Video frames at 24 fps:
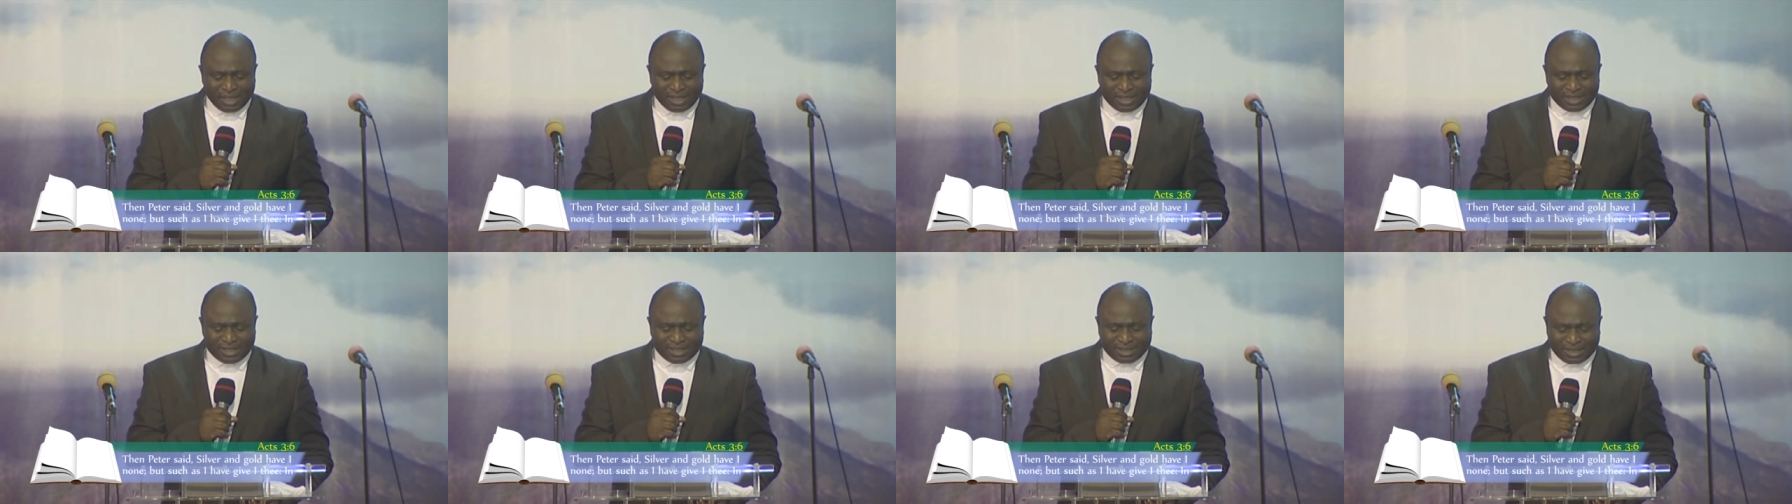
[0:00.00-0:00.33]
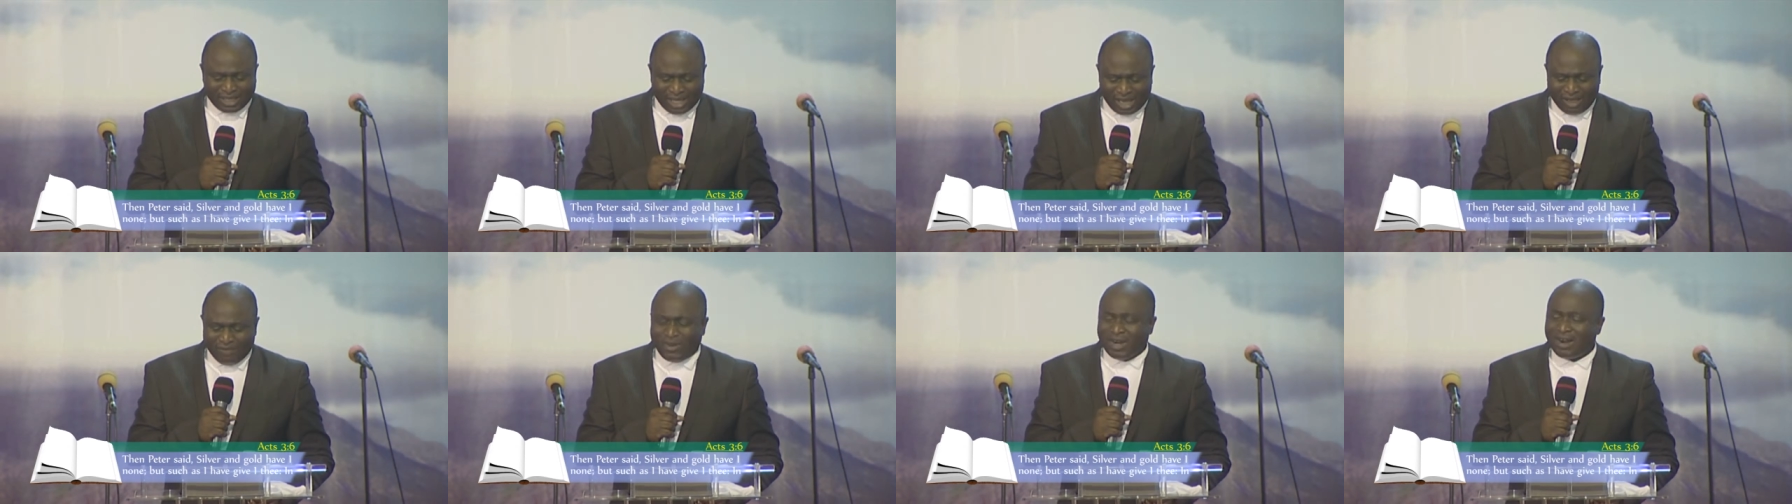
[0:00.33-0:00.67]

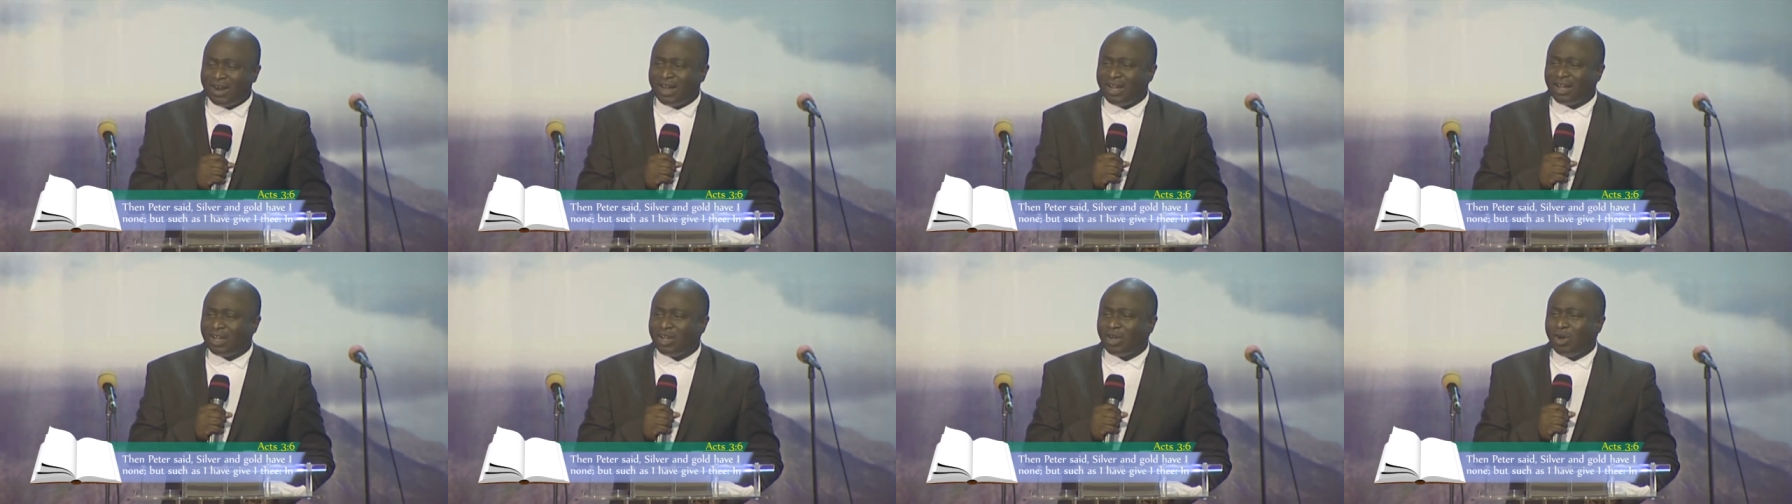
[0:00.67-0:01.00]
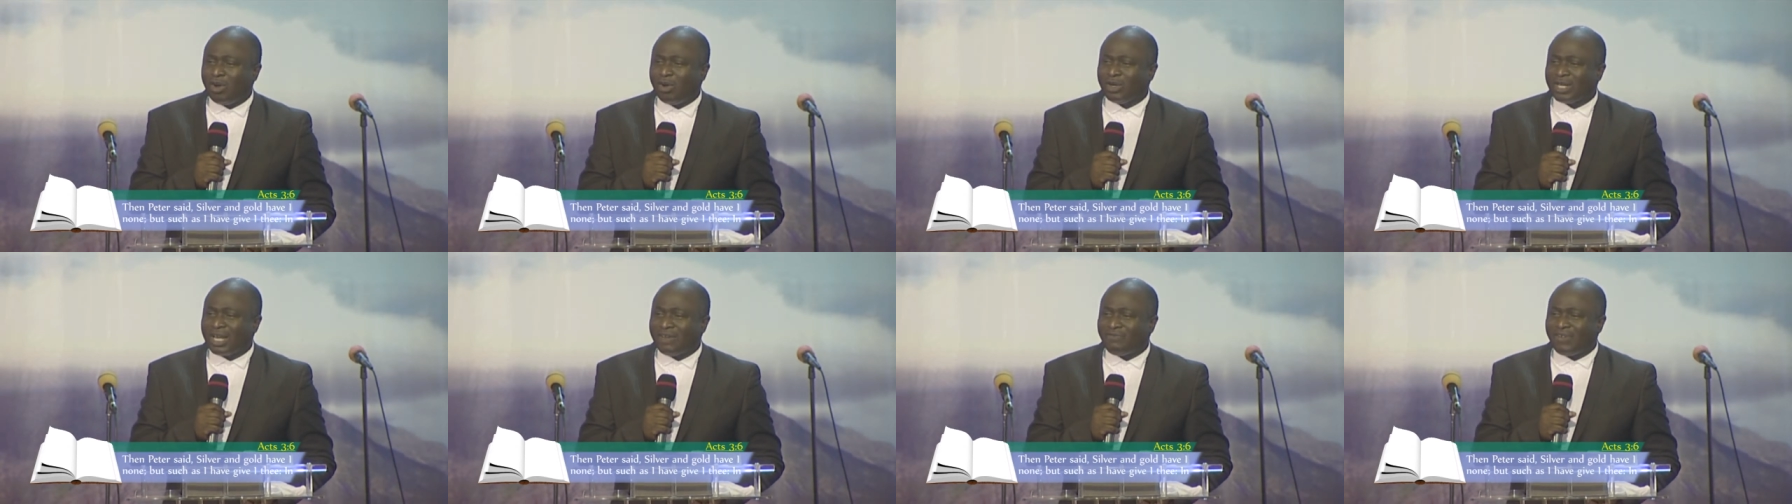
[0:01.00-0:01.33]
Silver and
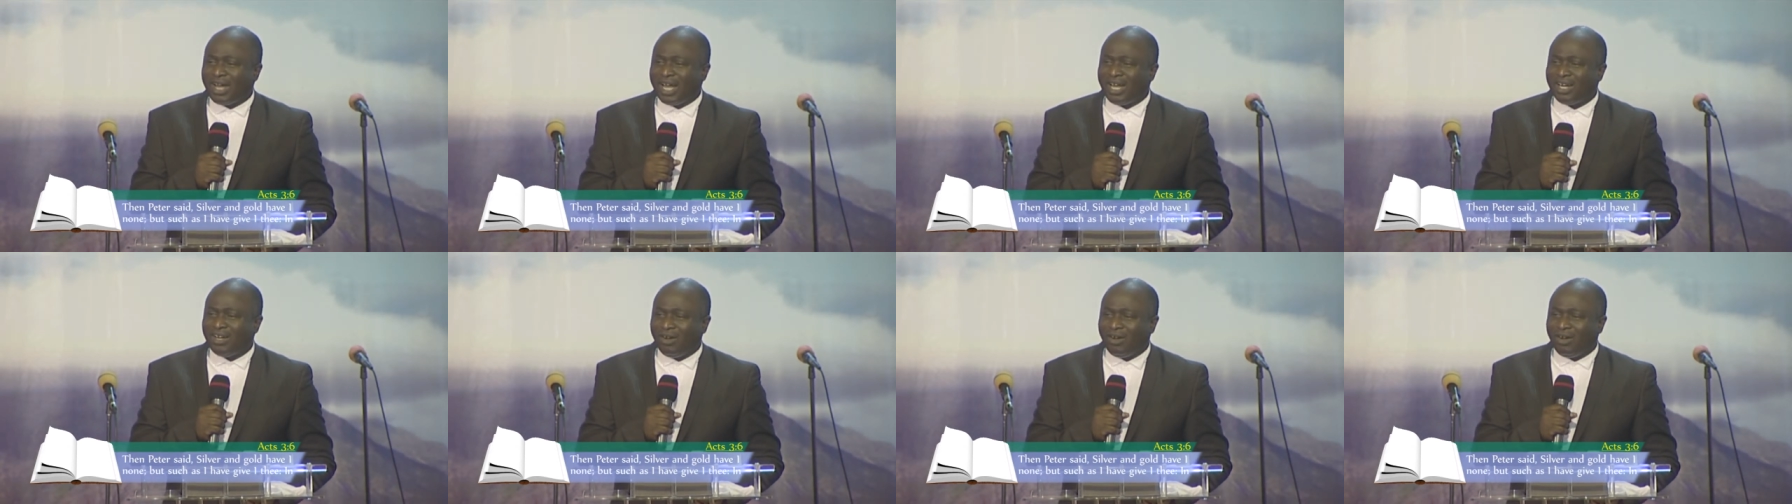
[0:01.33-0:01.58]
gold have I